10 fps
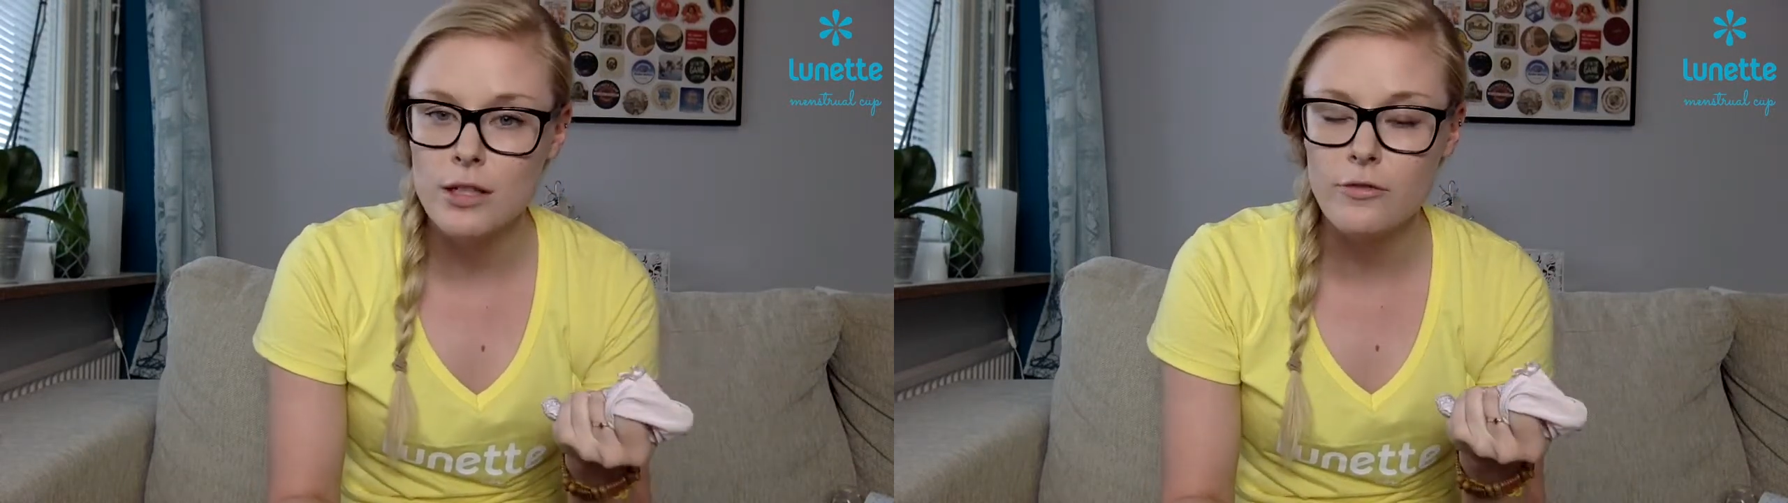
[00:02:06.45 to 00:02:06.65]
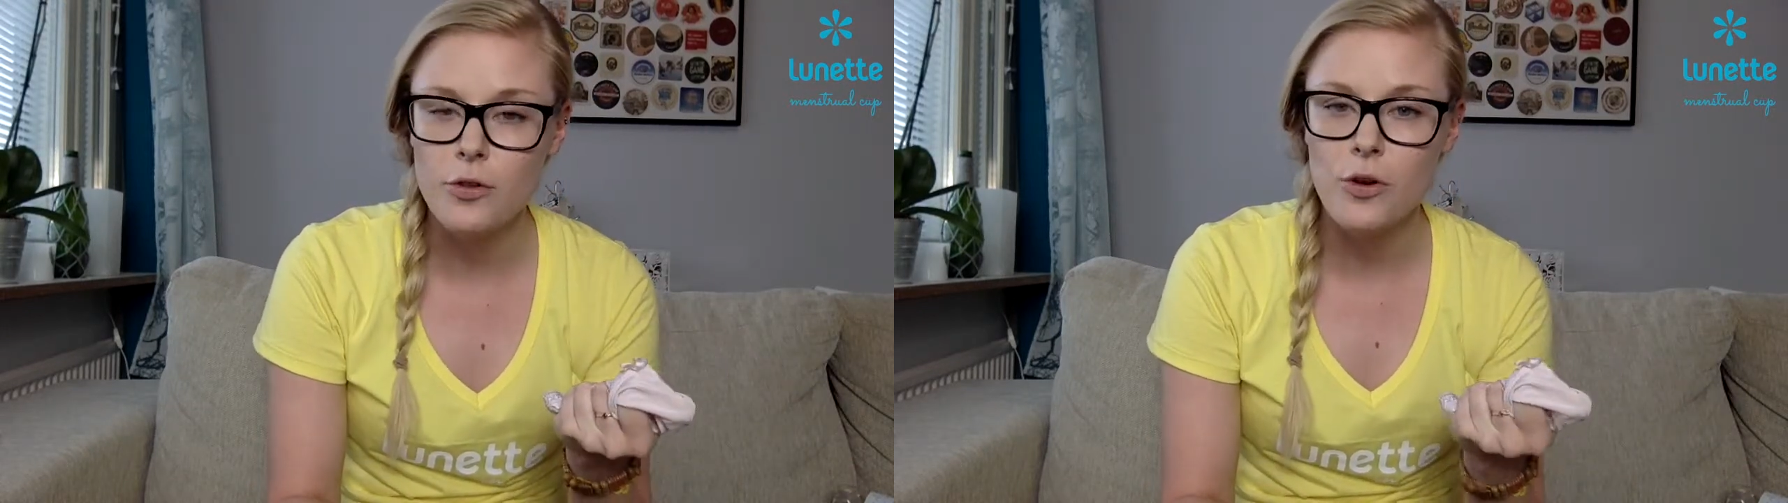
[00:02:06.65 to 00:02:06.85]

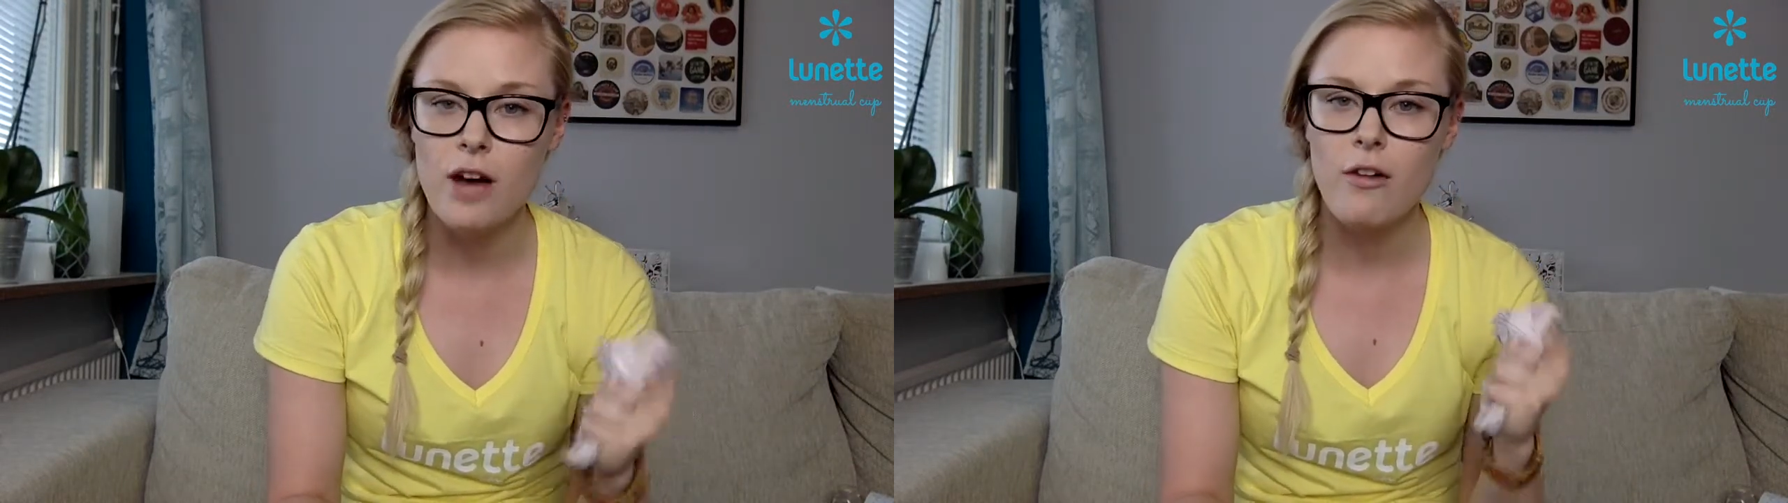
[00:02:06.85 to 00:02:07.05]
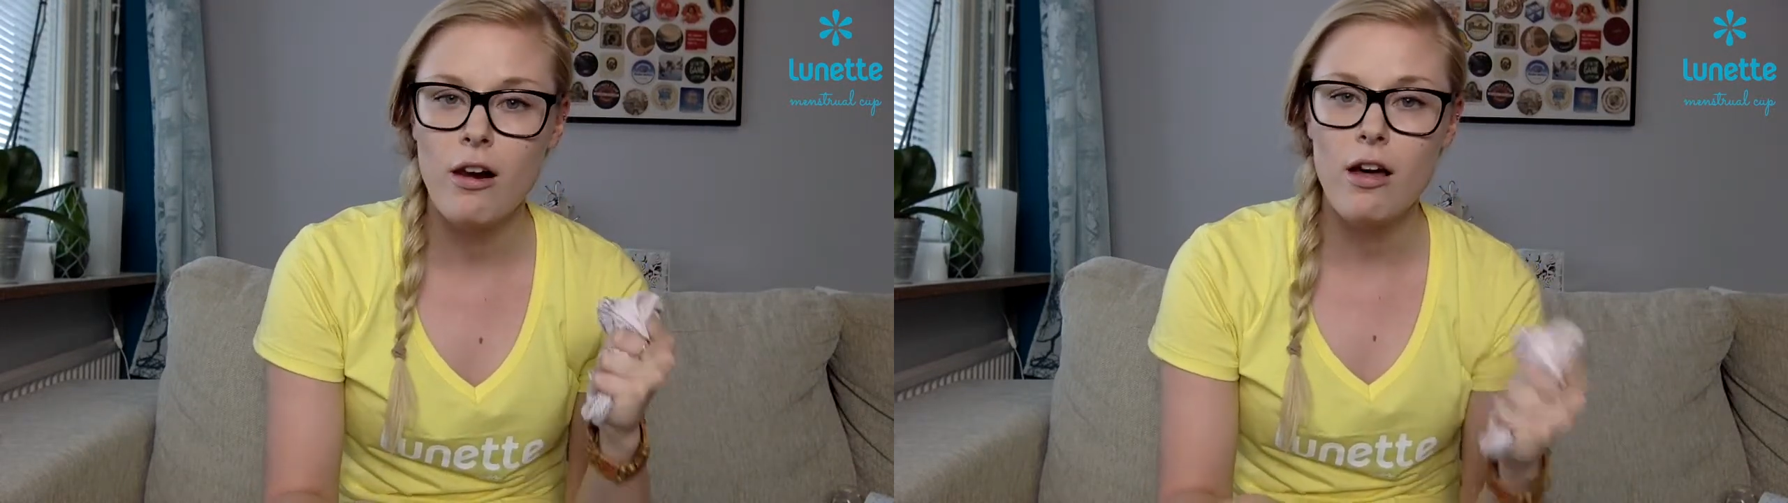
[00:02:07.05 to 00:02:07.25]
if you
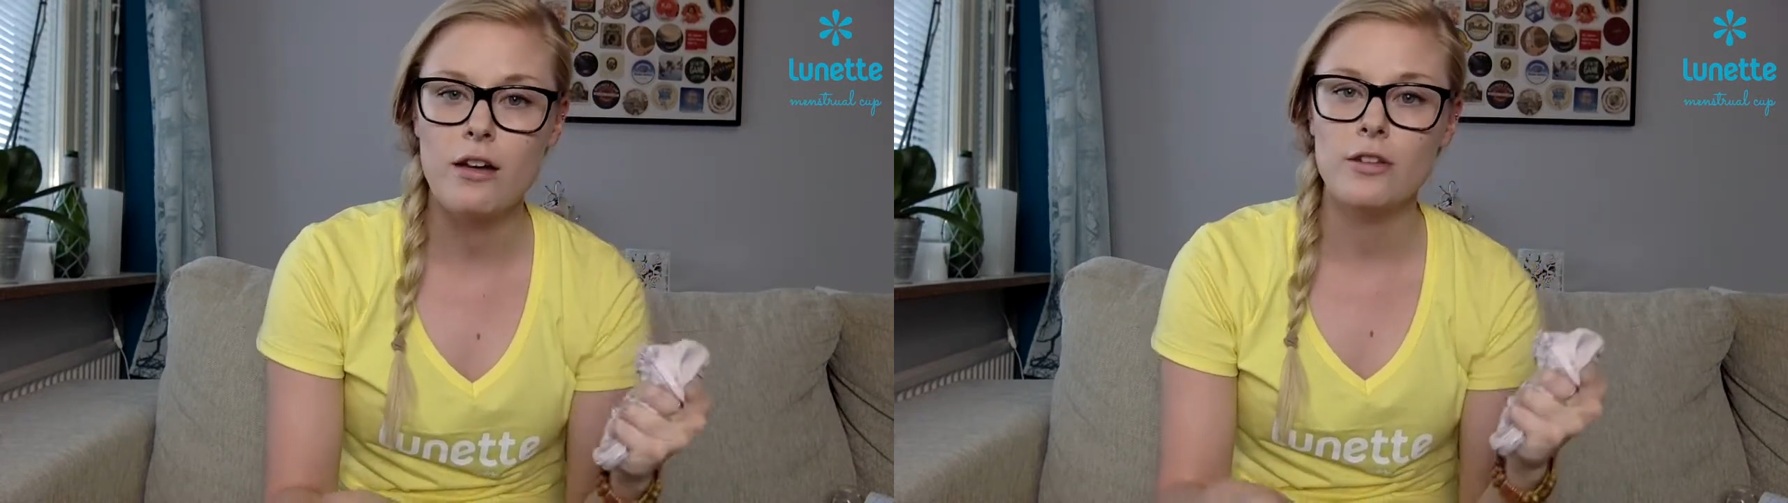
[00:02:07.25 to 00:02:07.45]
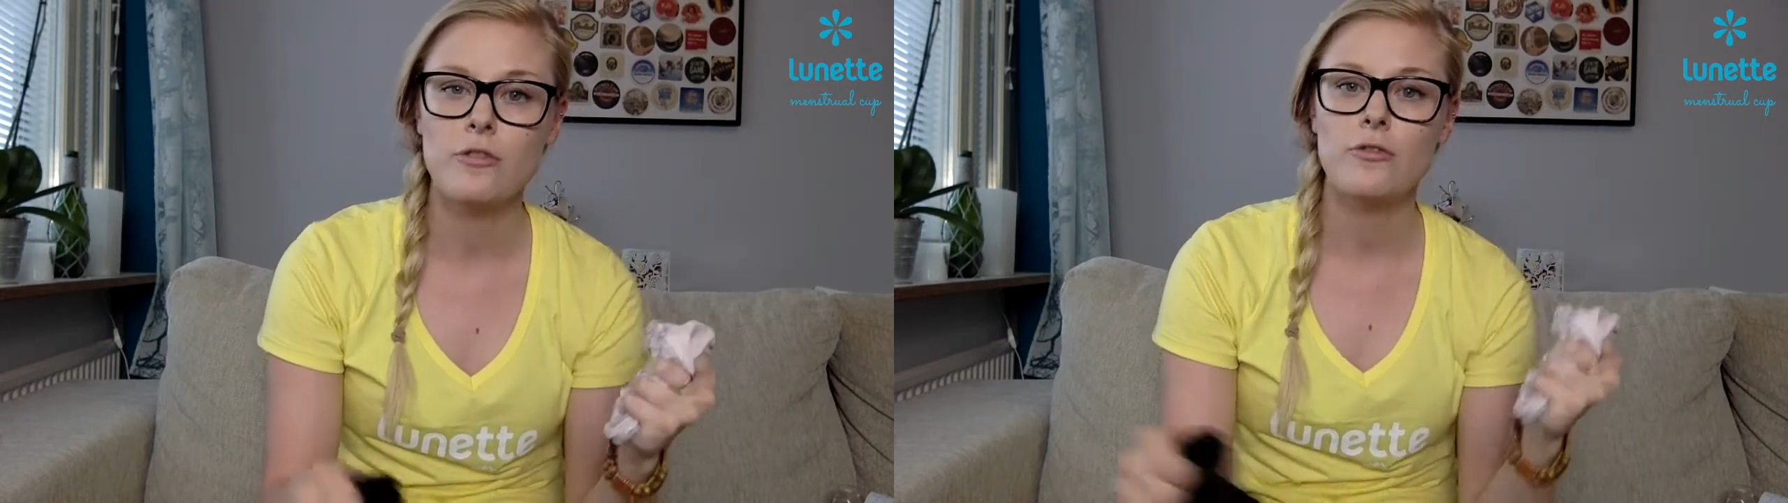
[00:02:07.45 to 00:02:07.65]
have a
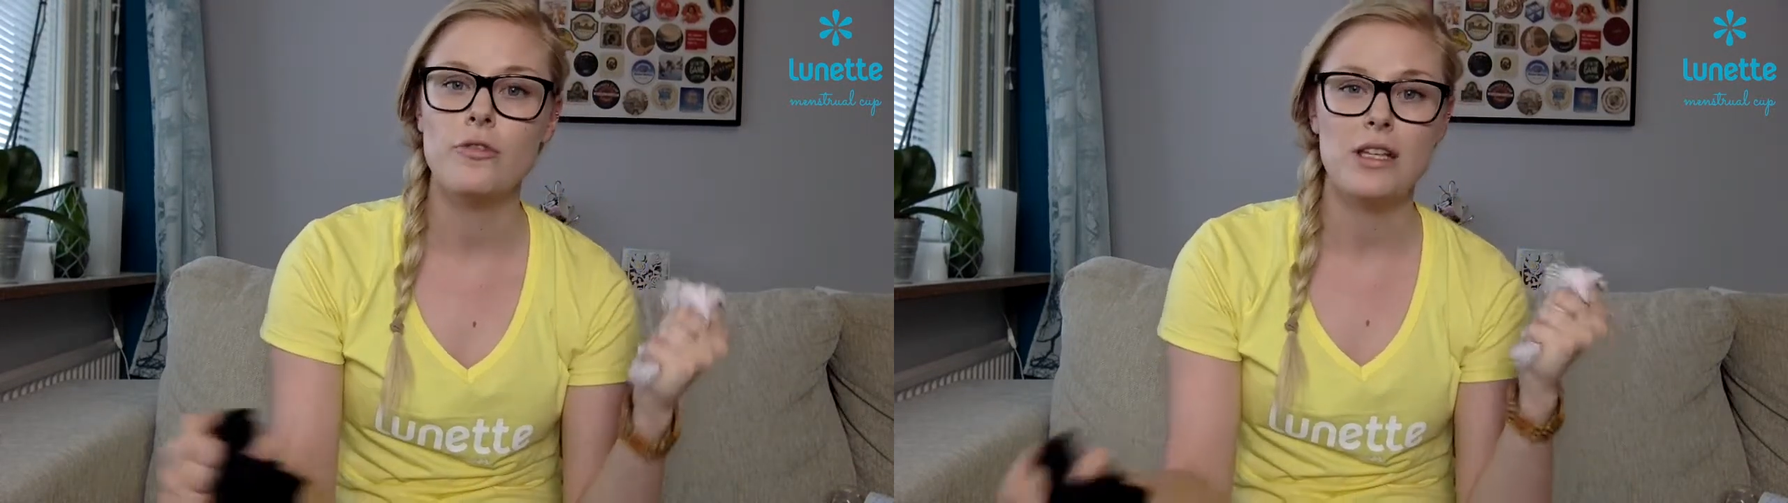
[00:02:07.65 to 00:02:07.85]
lot of